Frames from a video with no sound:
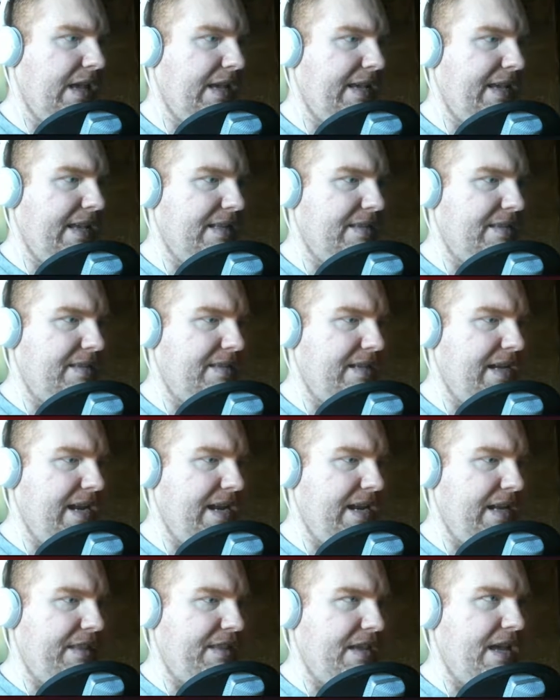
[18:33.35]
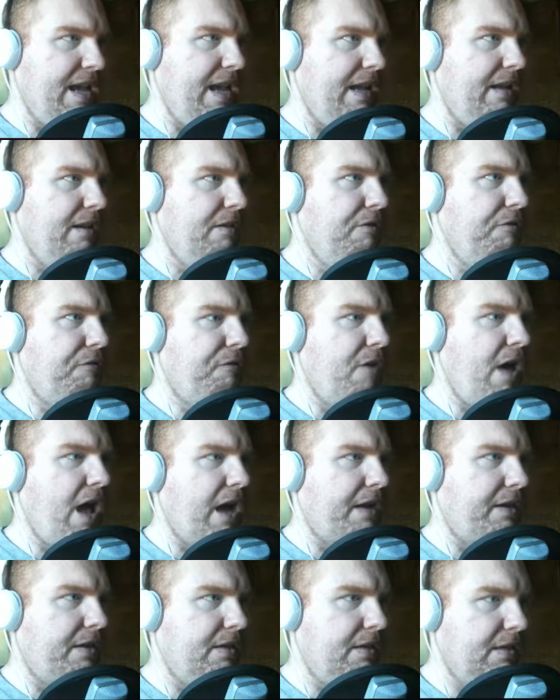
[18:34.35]
Can't see anything!
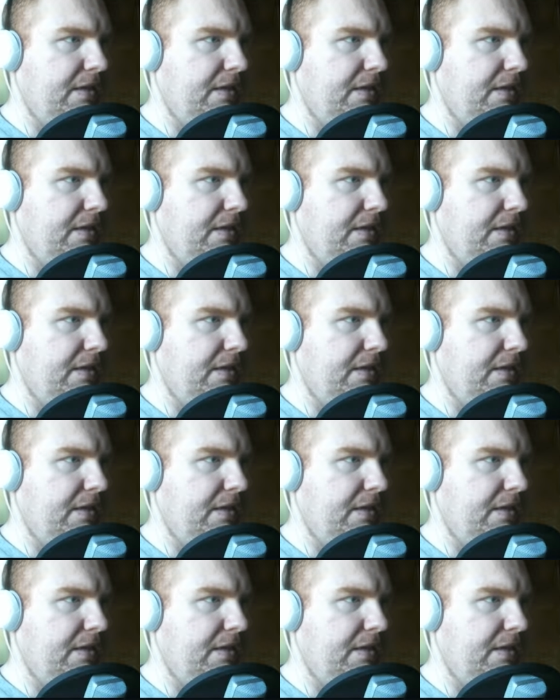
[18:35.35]
Fuck!